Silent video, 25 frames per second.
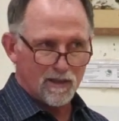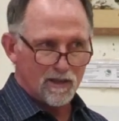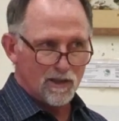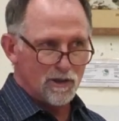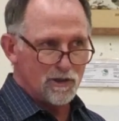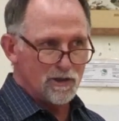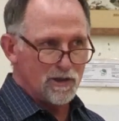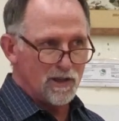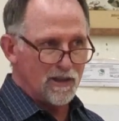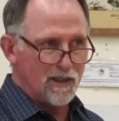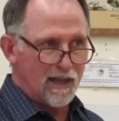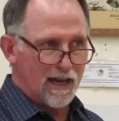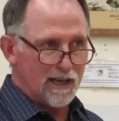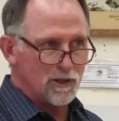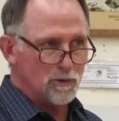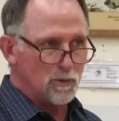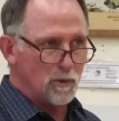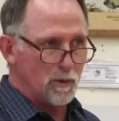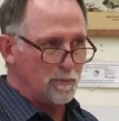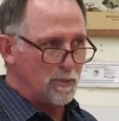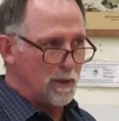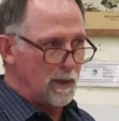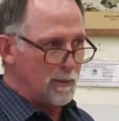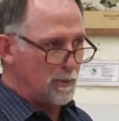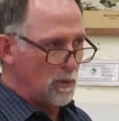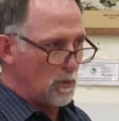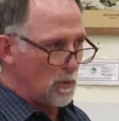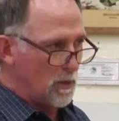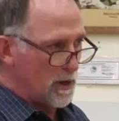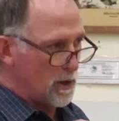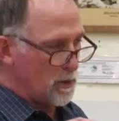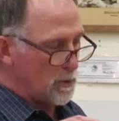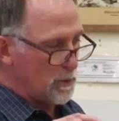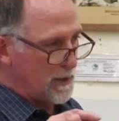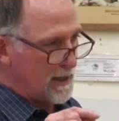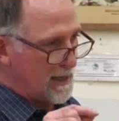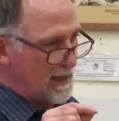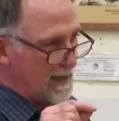You see, that's what people want to
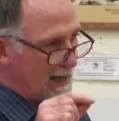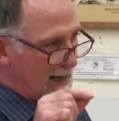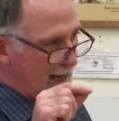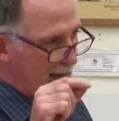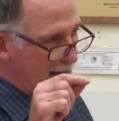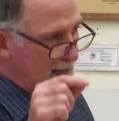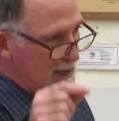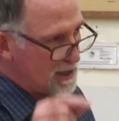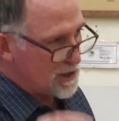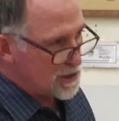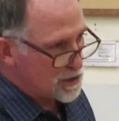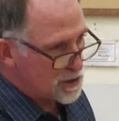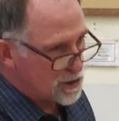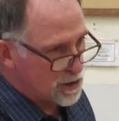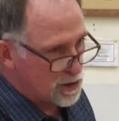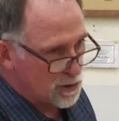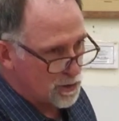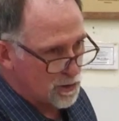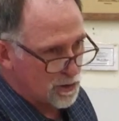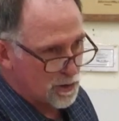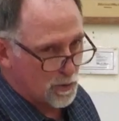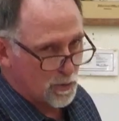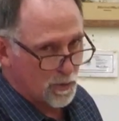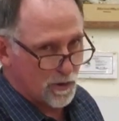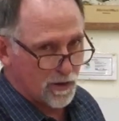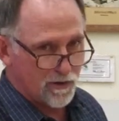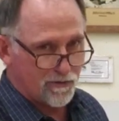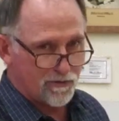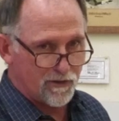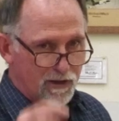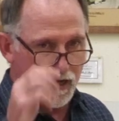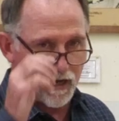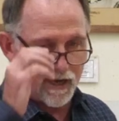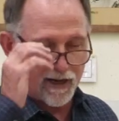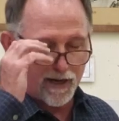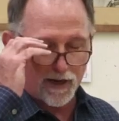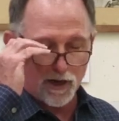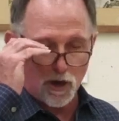read into the Word of
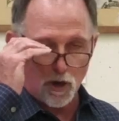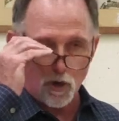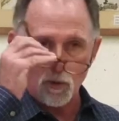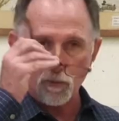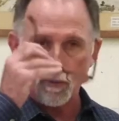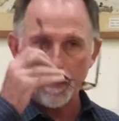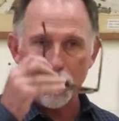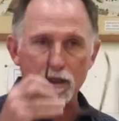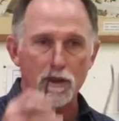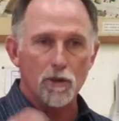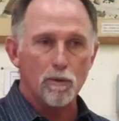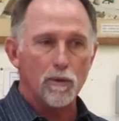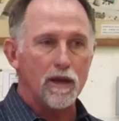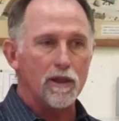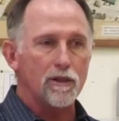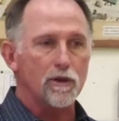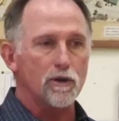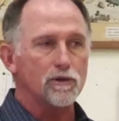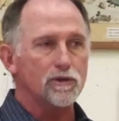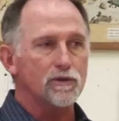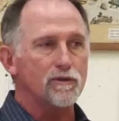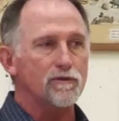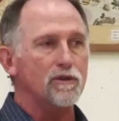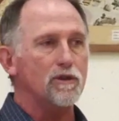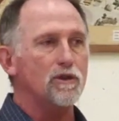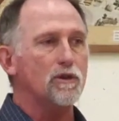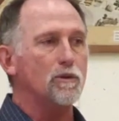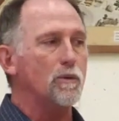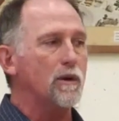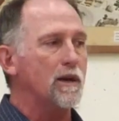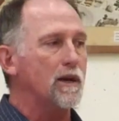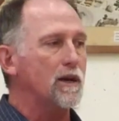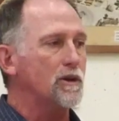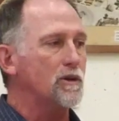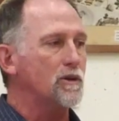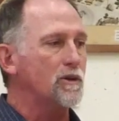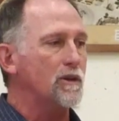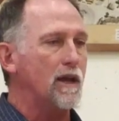God. And oh, by the way, those of you that
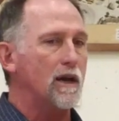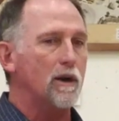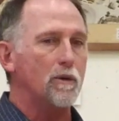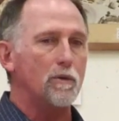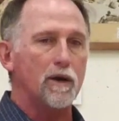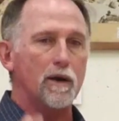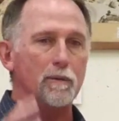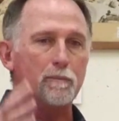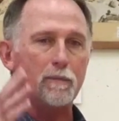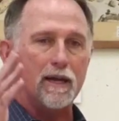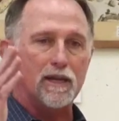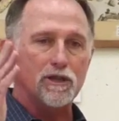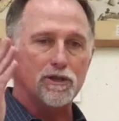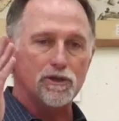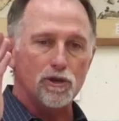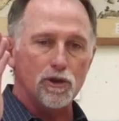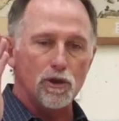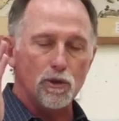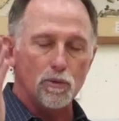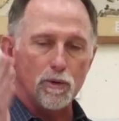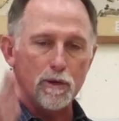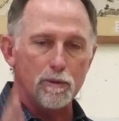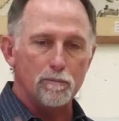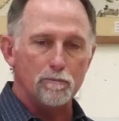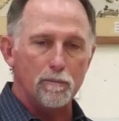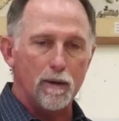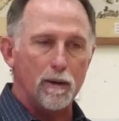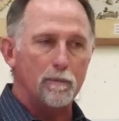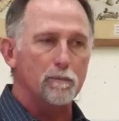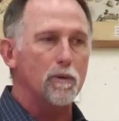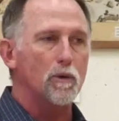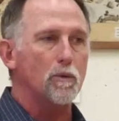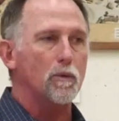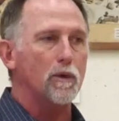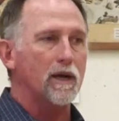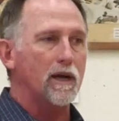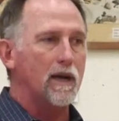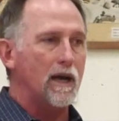want to do that, I want to make sure you
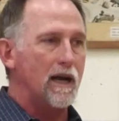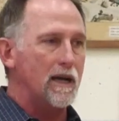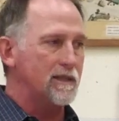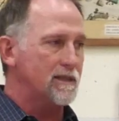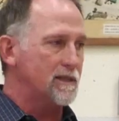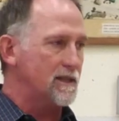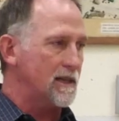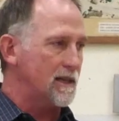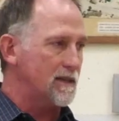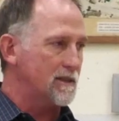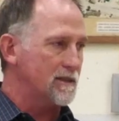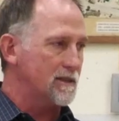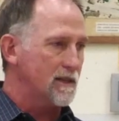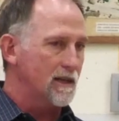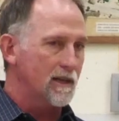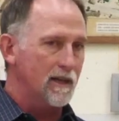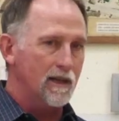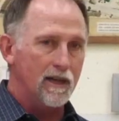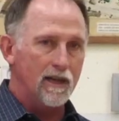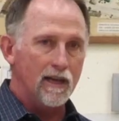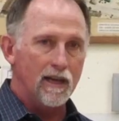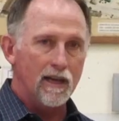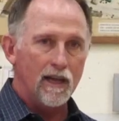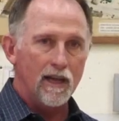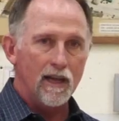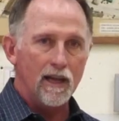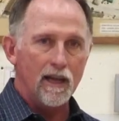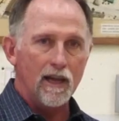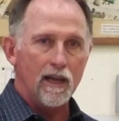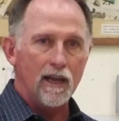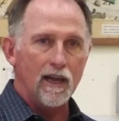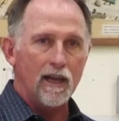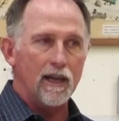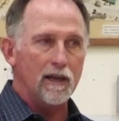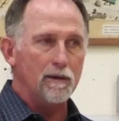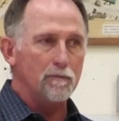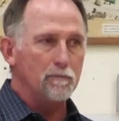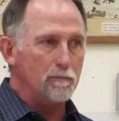remember what God says
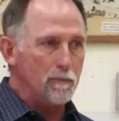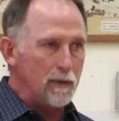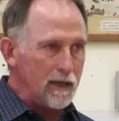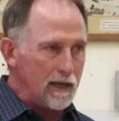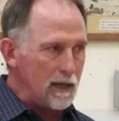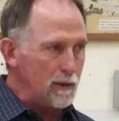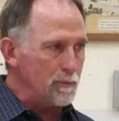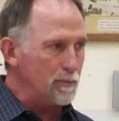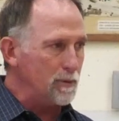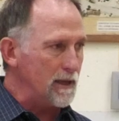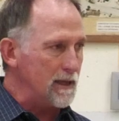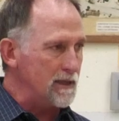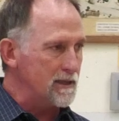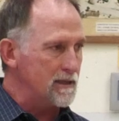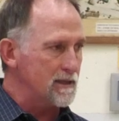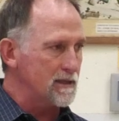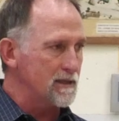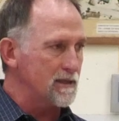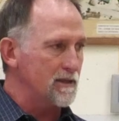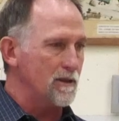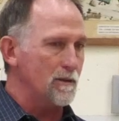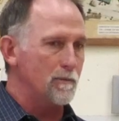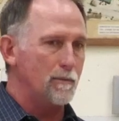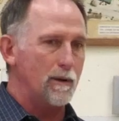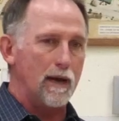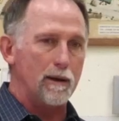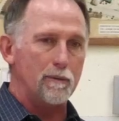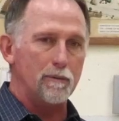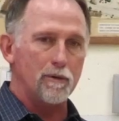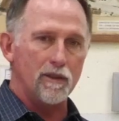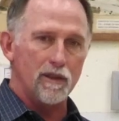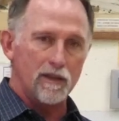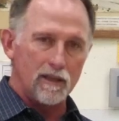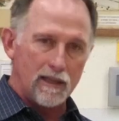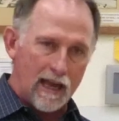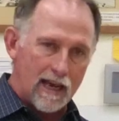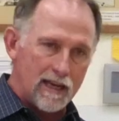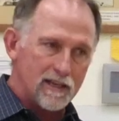in many places of the Bible,
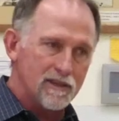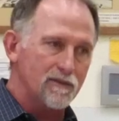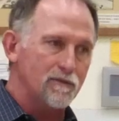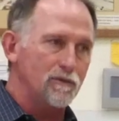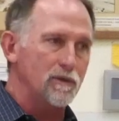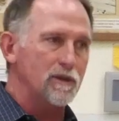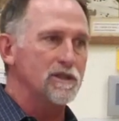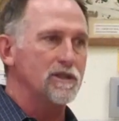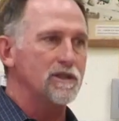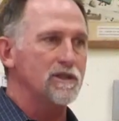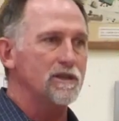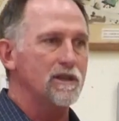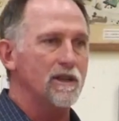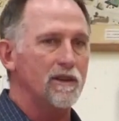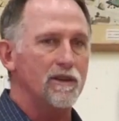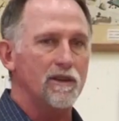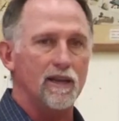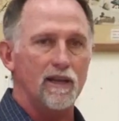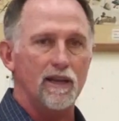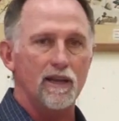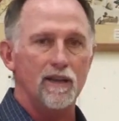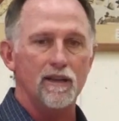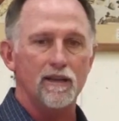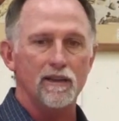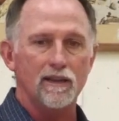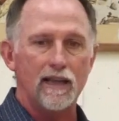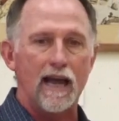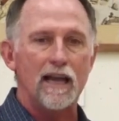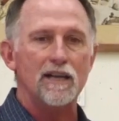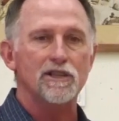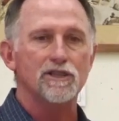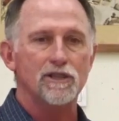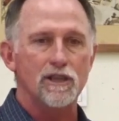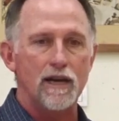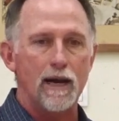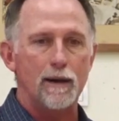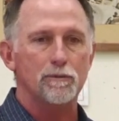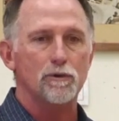the last of which is in the
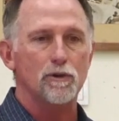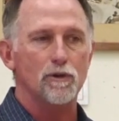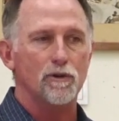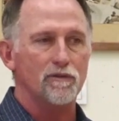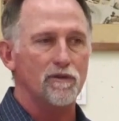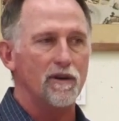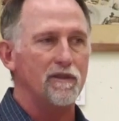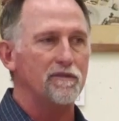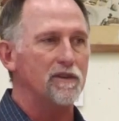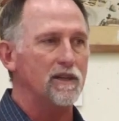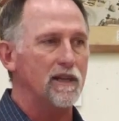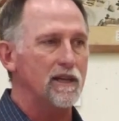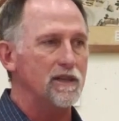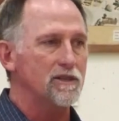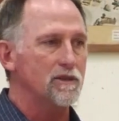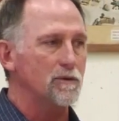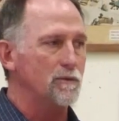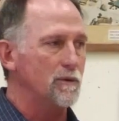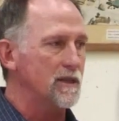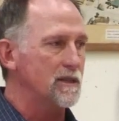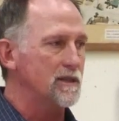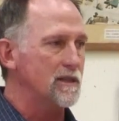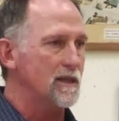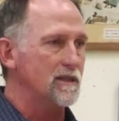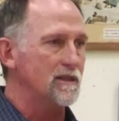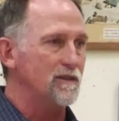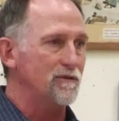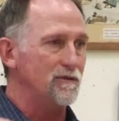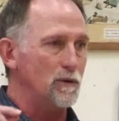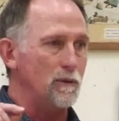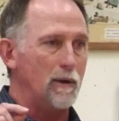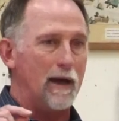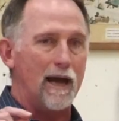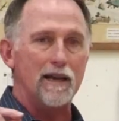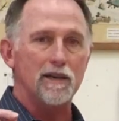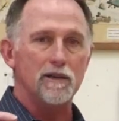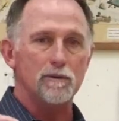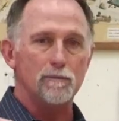last chapter of Revelation, when he says, if
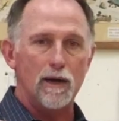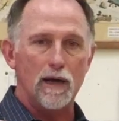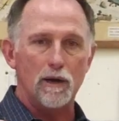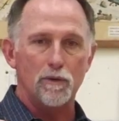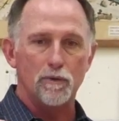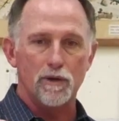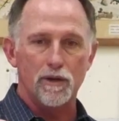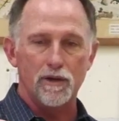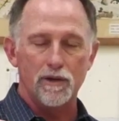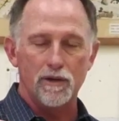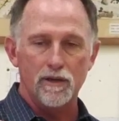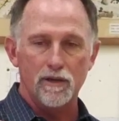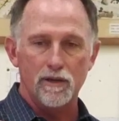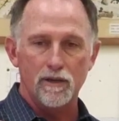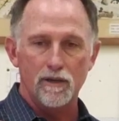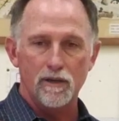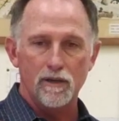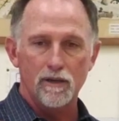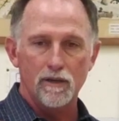you add to my word,